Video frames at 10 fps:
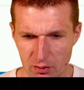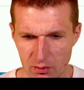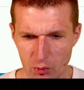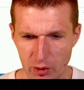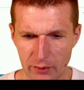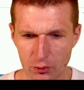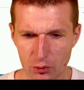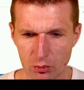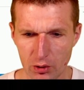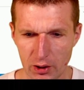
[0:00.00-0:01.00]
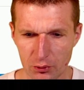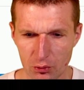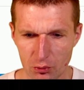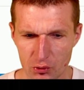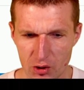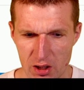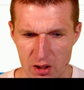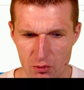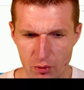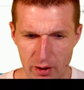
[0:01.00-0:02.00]
uh, what I have to do to use
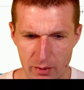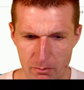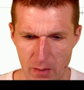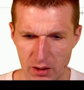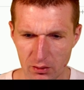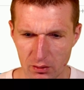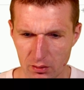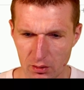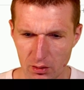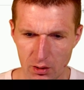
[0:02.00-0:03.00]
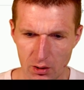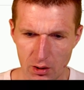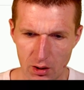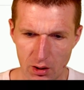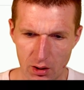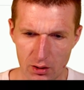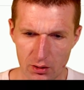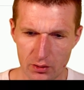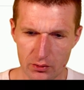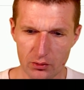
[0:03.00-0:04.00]
increment.
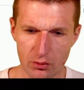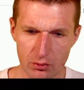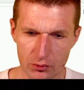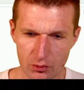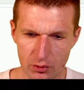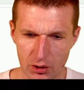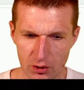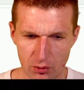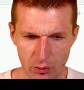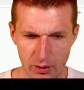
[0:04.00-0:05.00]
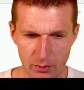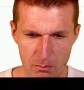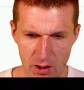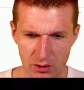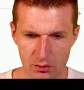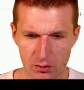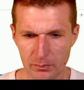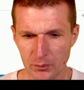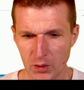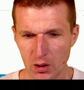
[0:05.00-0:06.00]
And this is also increment.
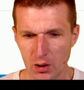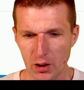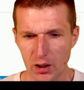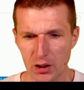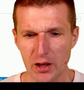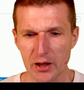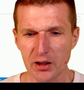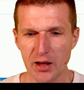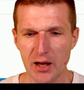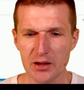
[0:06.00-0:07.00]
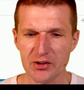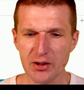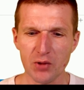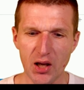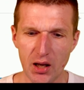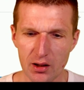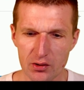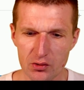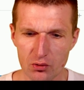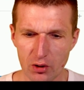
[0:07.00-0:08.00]
And I can add some
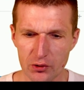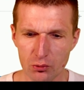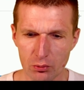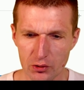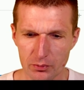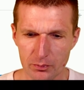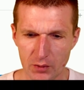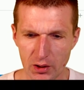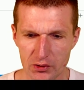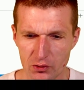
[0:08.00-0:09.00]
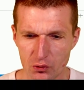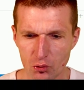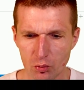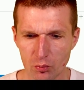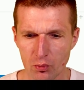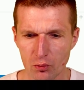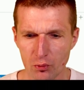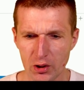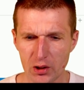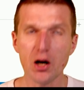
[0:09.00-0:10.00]
tags. So let's do this. Let's assume
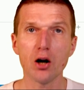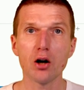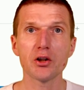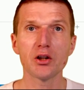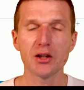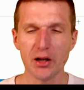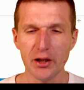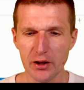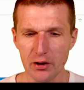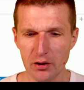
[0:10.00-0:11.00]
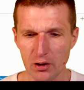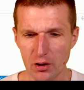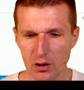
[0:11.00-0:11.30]
we are in the layer,